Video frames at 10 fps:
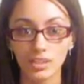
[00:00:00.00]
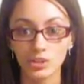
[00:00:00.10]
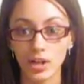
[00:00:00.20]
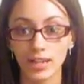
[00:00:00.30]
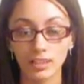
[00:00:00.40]

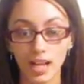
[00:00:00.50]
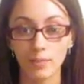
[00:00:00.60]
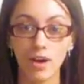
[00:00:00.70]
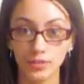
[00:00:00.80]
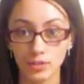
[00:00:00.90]
try to climb
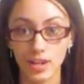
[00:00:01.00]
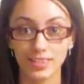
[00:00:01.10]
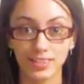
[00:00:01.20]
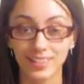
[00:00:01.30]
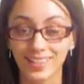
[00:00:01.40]
off the
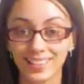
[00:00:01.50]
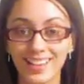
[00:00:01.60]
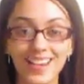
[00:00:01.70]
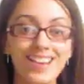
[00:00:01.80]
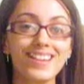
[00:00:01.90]
dresser.
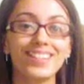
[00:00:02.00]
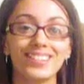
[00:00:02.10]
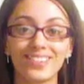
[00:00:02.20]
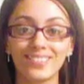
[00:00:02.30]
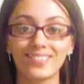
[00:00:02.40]

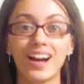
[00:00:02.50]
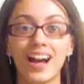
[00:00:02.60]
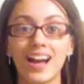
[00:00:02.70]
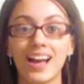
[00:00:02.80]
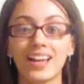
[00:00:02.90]
So
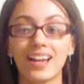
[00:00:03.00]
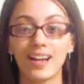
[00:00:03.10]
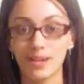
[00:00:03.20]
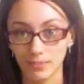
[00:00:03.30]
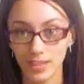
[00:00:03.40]

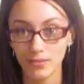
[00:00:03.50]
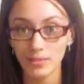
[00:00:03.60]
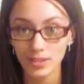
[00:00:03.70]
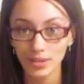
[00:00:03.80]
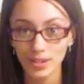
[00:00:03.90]
I give him
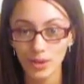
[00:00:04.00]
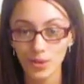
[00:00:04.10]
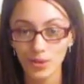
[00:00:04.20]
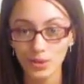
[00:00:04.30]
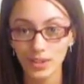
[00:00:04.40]
a toy to
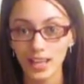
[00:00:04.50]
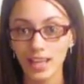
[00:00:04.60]
hold,